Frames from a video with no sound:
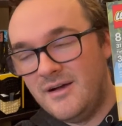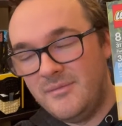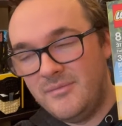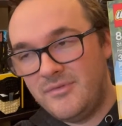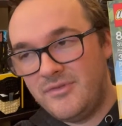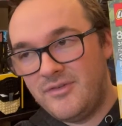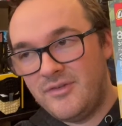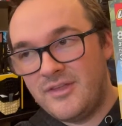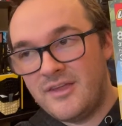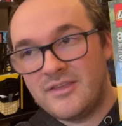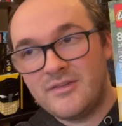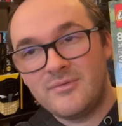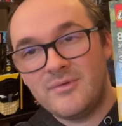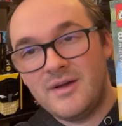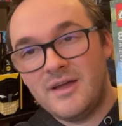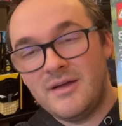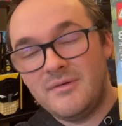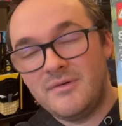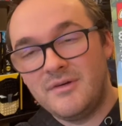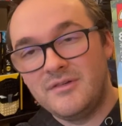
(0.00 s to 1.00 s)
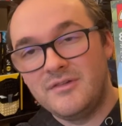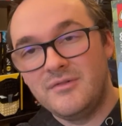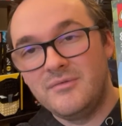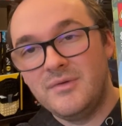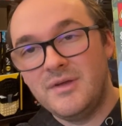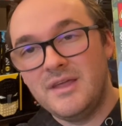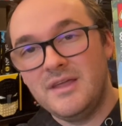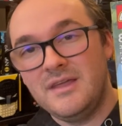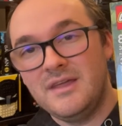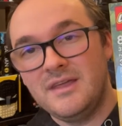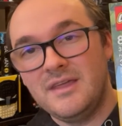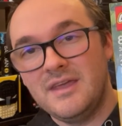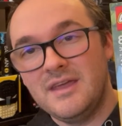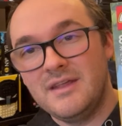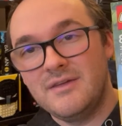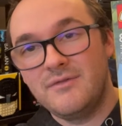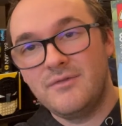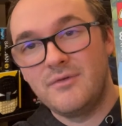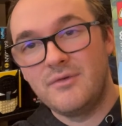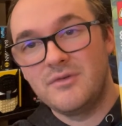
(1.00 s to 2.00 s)
So that's why I wanted to wait and get
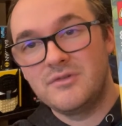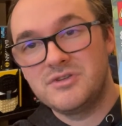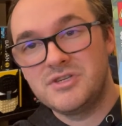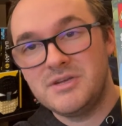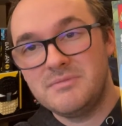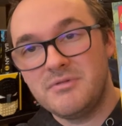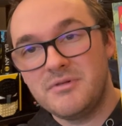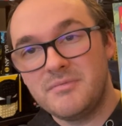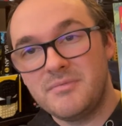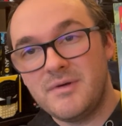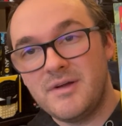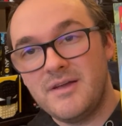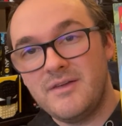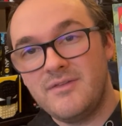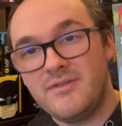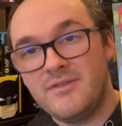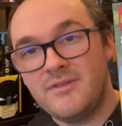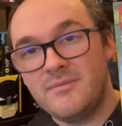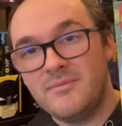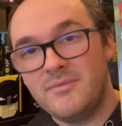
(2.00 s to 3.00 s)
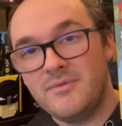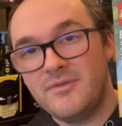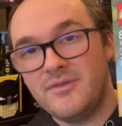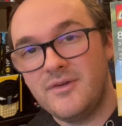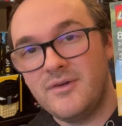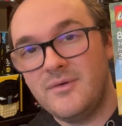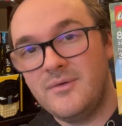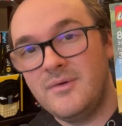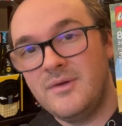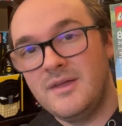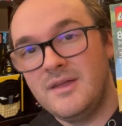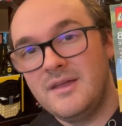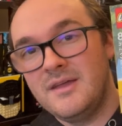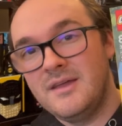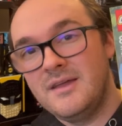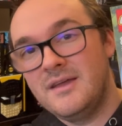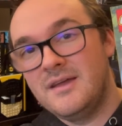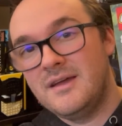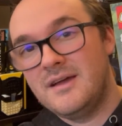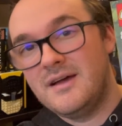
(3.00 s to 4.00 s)
it for a cheaper price. So
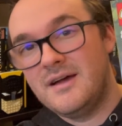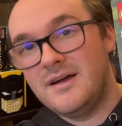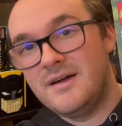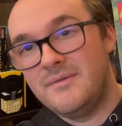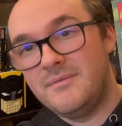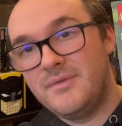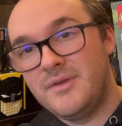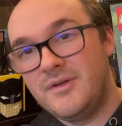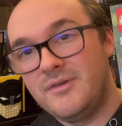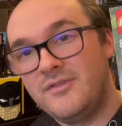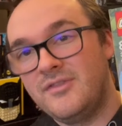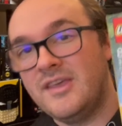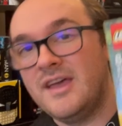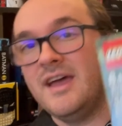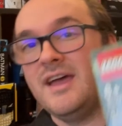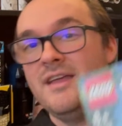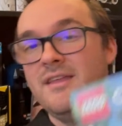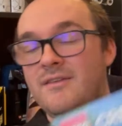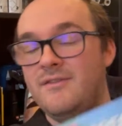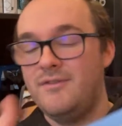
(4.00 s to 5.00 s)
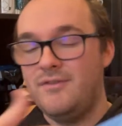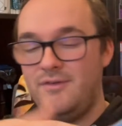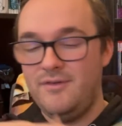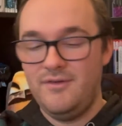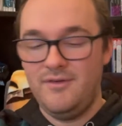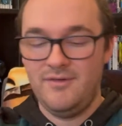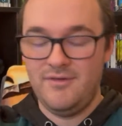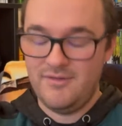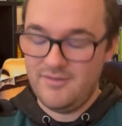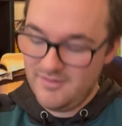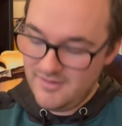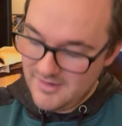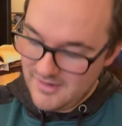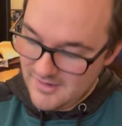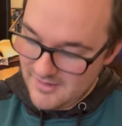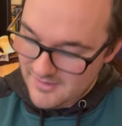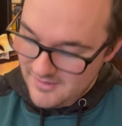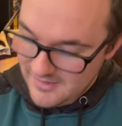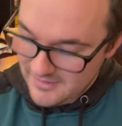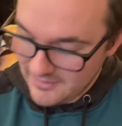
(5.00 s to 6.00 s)
there's that for
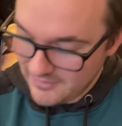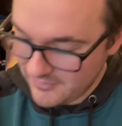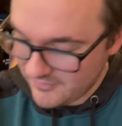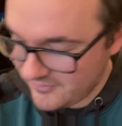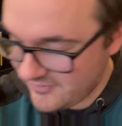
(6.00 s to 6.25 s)
another